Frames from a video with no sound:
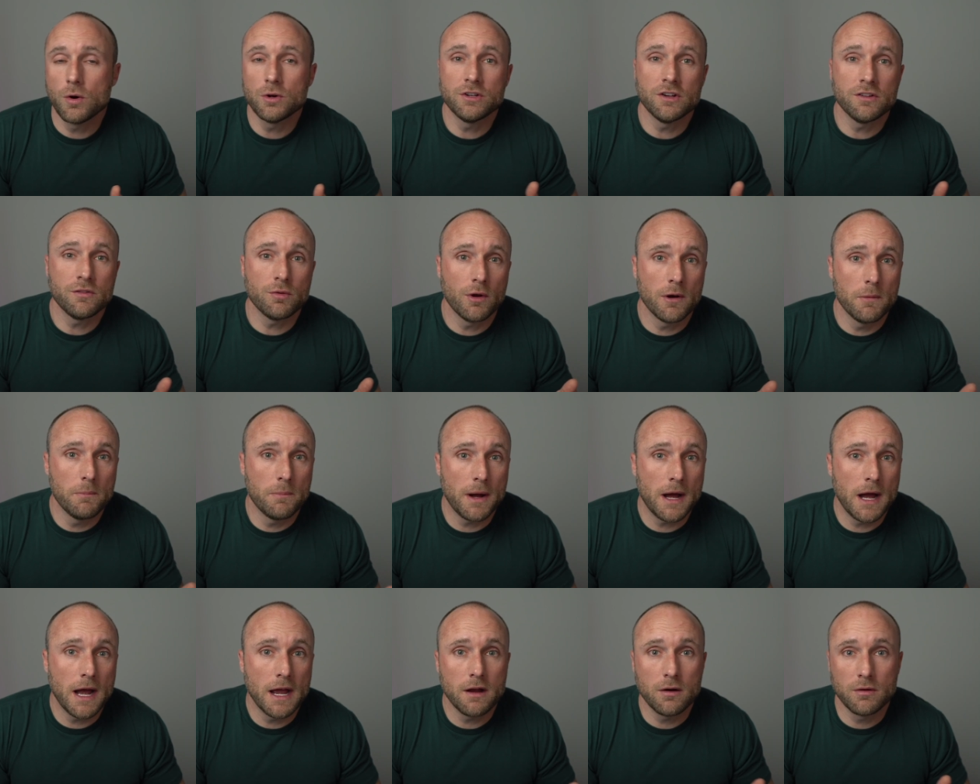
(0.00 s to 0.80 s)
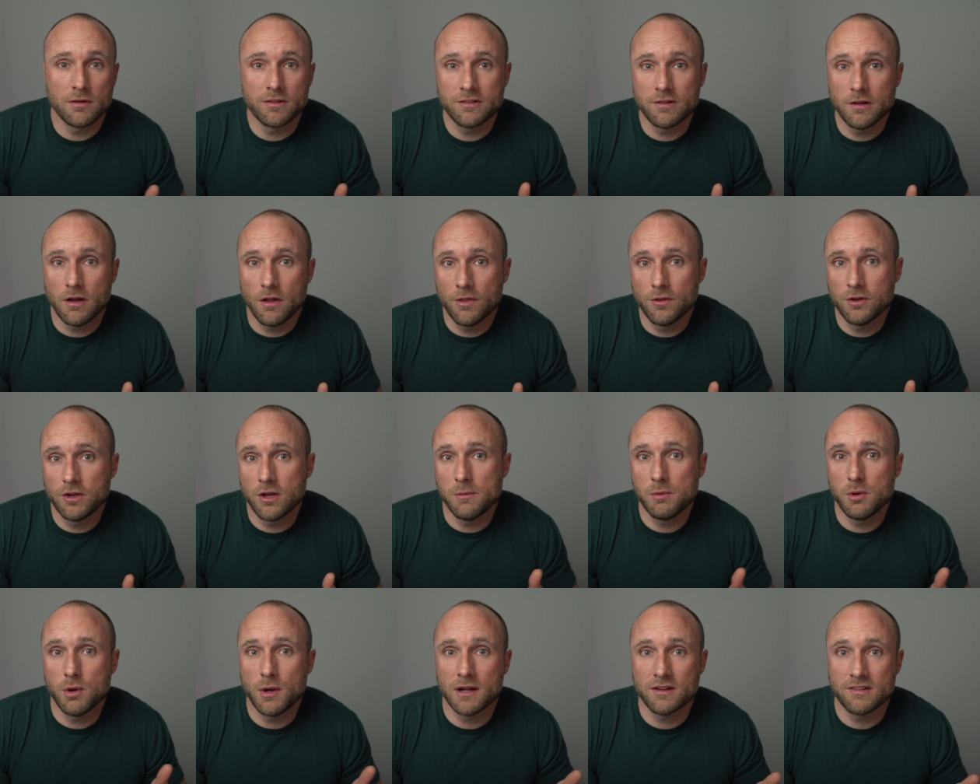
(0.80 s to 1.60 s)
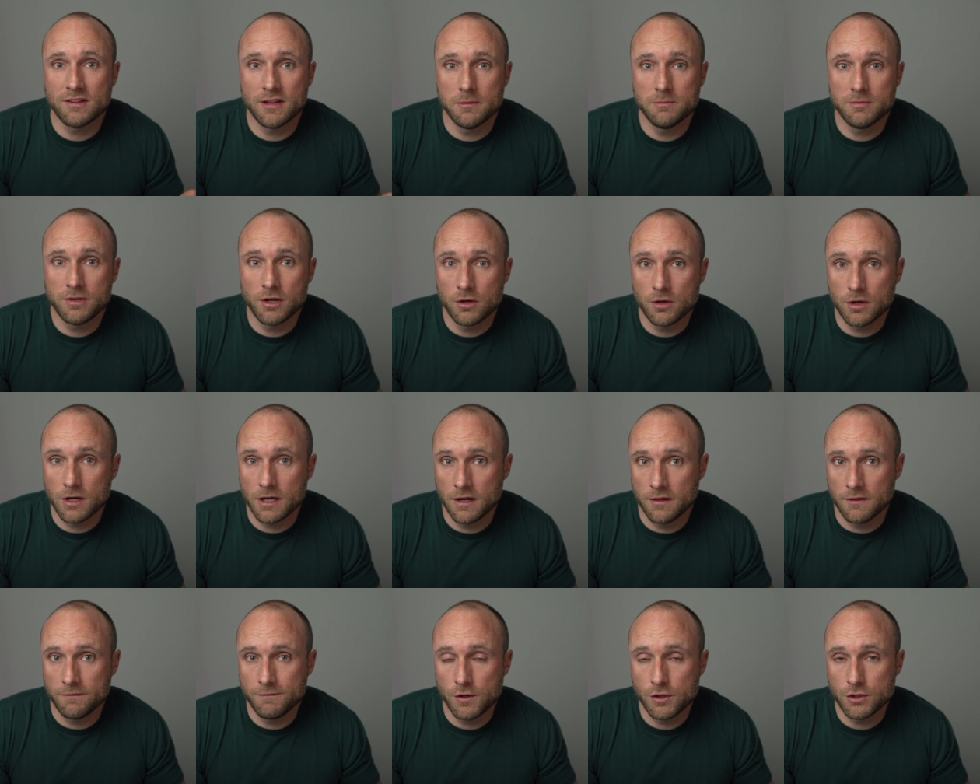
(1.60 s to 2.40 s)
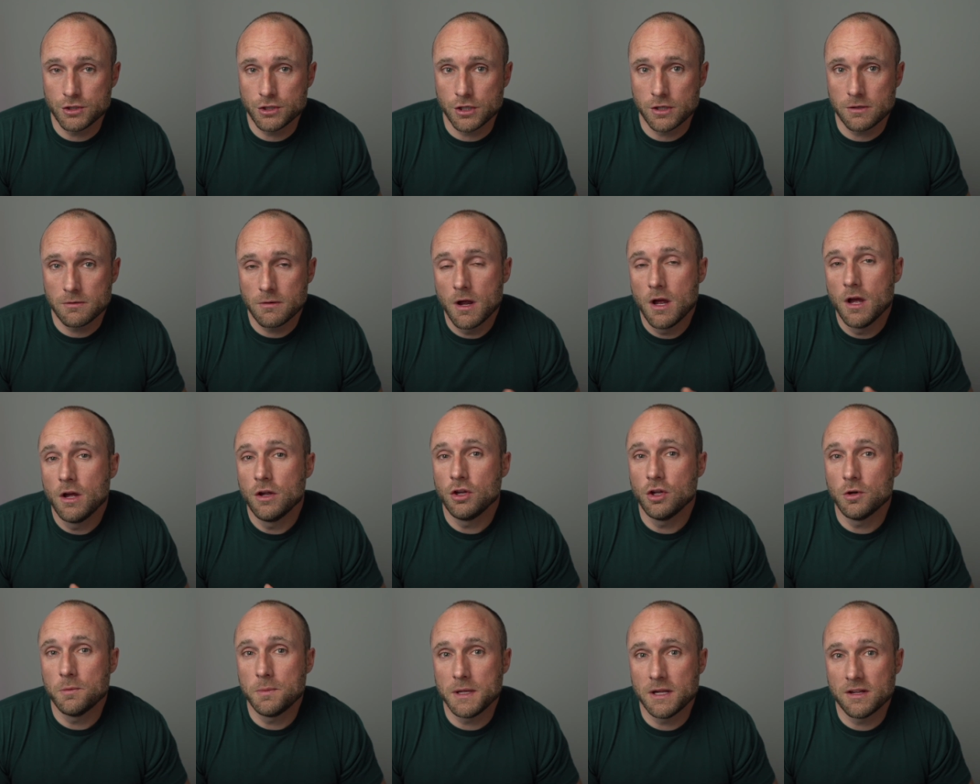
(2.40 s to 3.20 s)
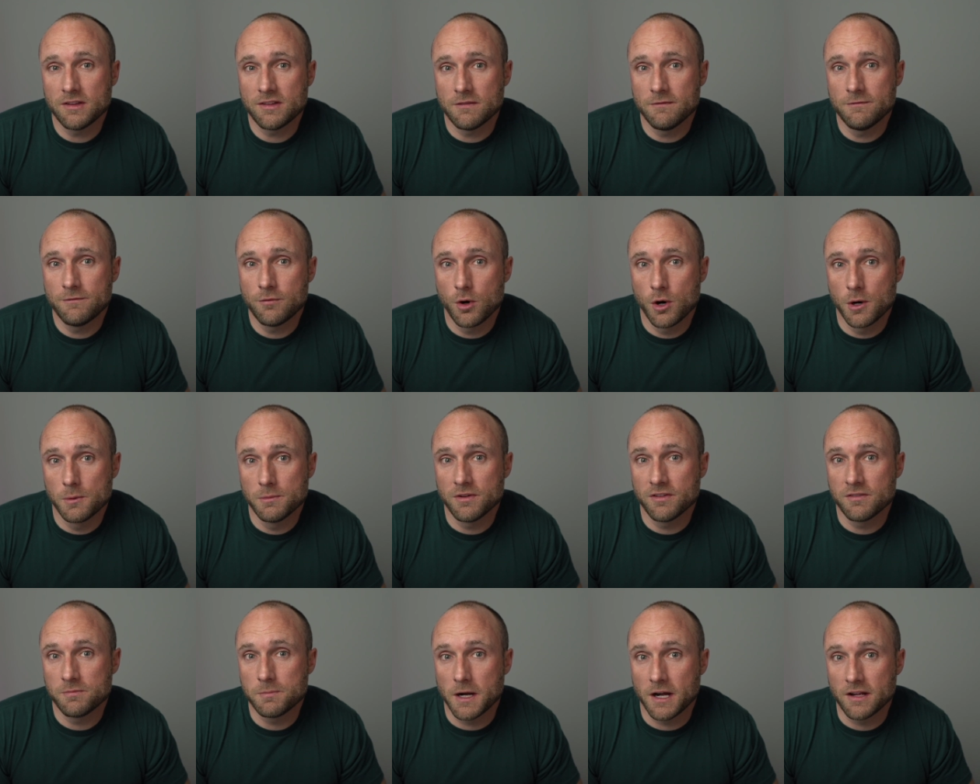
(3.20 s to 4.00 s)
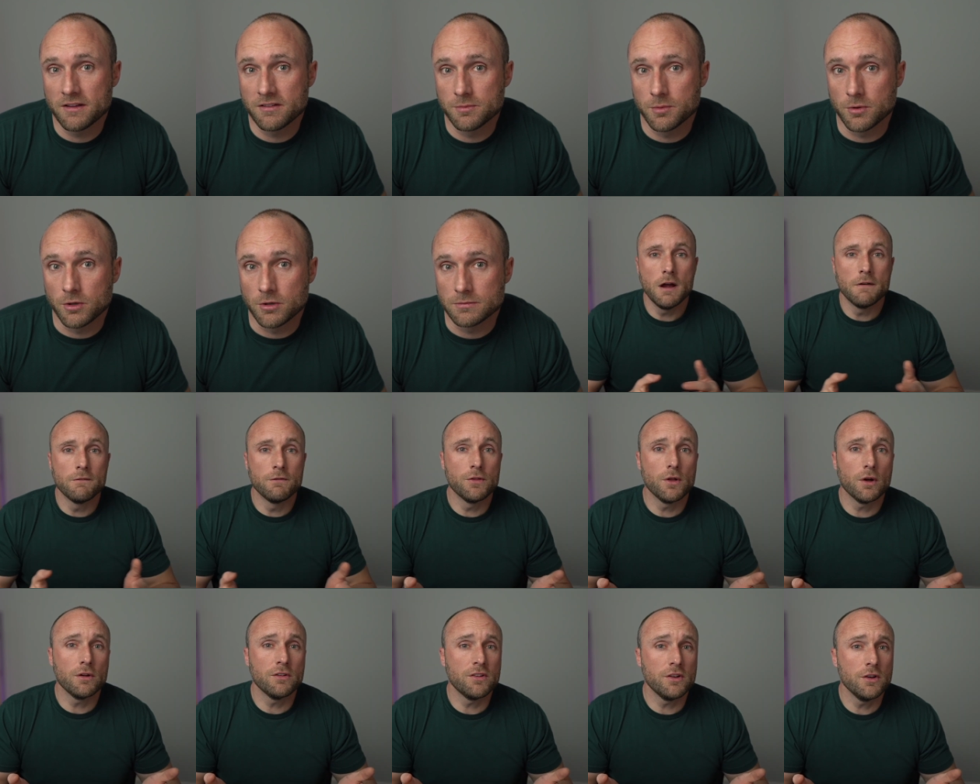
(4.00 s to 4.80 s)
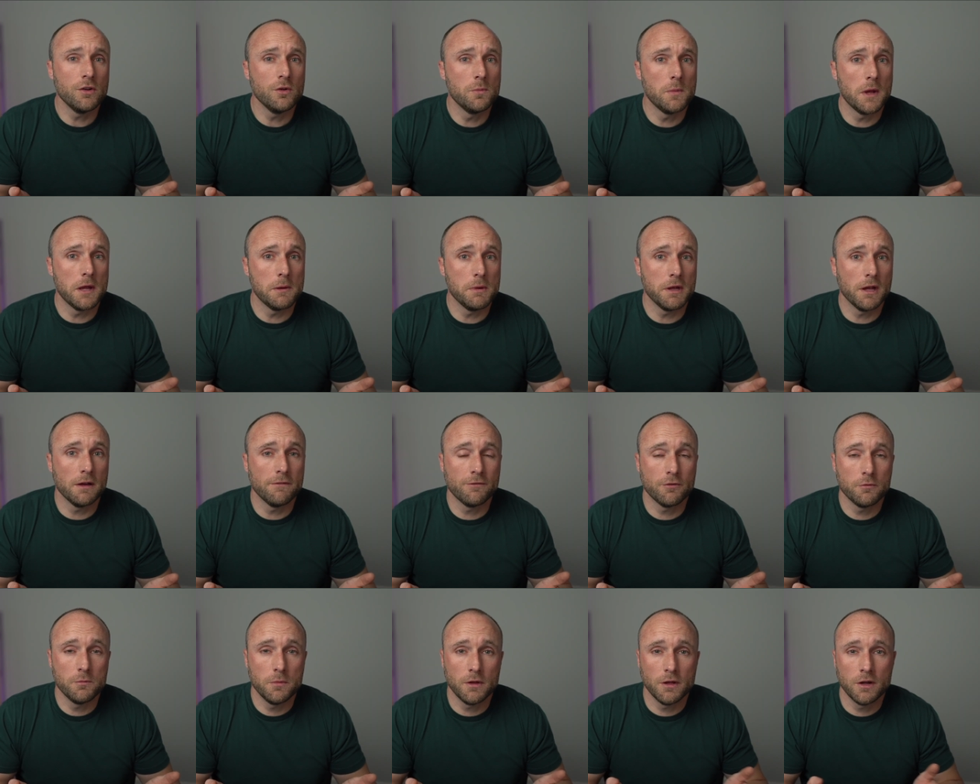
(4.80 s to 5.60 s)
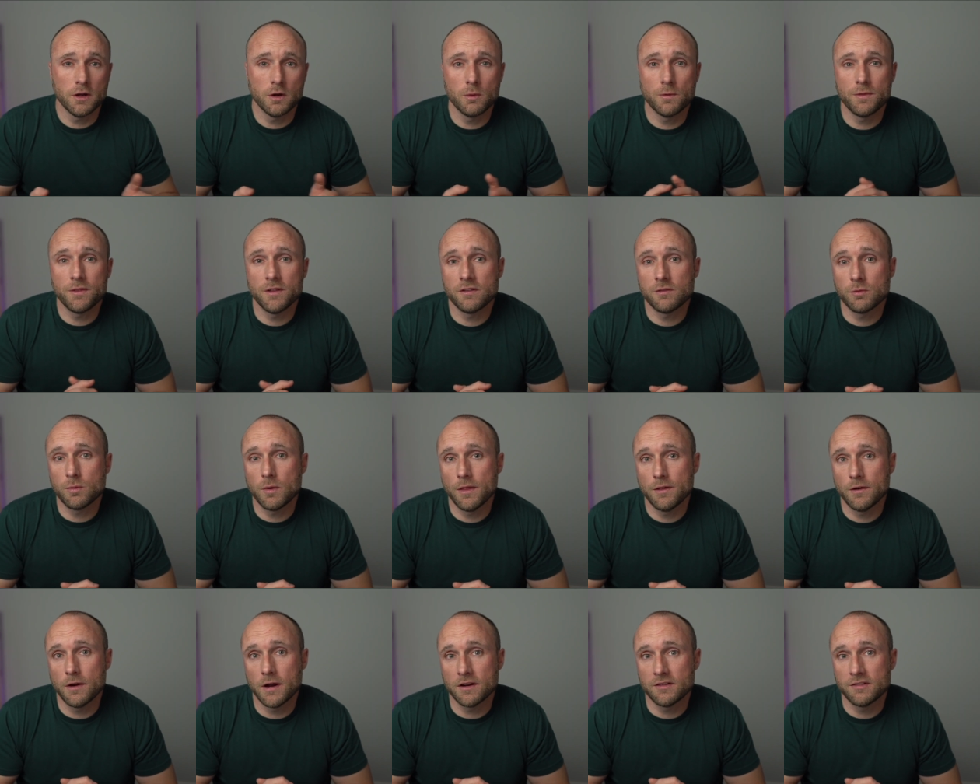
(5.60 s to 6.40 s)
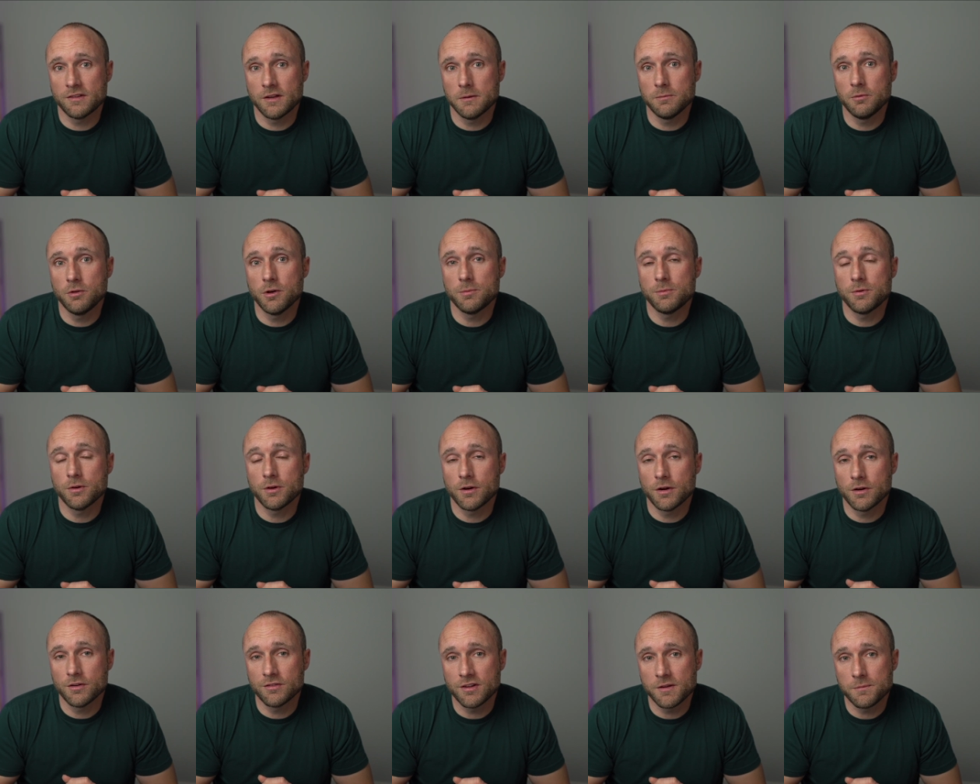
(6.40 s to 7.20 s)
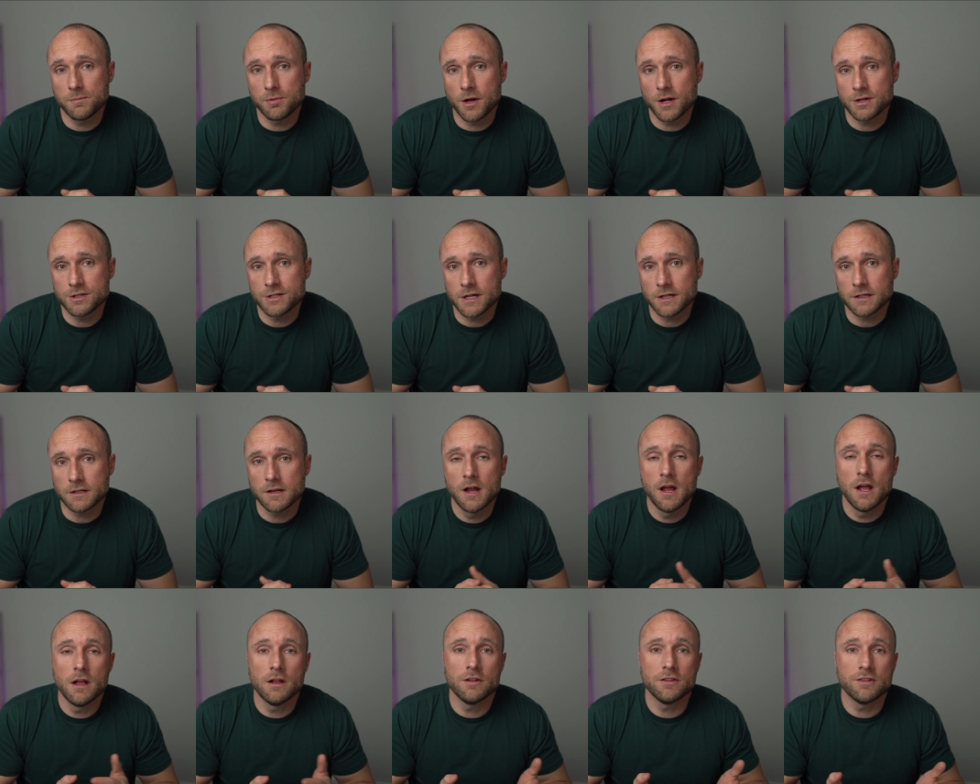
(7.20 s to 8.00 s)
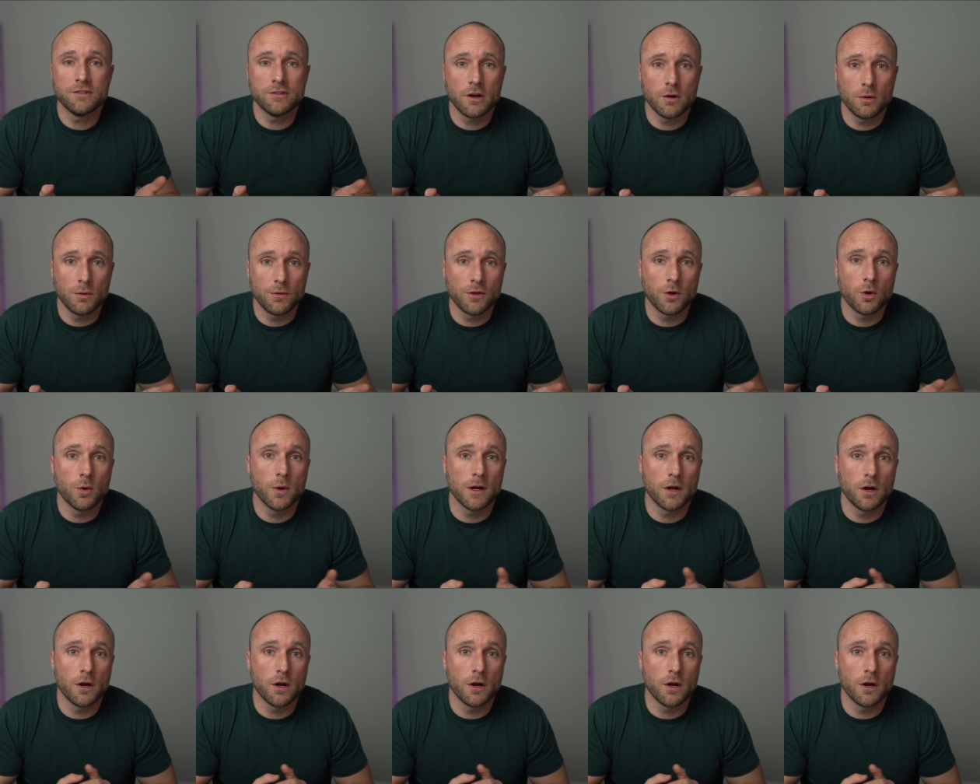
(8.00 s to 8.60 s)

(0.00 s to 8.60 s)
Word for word: just want to buy or sell the WXM token in the future, you'll be as informed as possible. For those of you who may be unfamiliar with this WeatherXM cryptocurrency project, let's start with a quick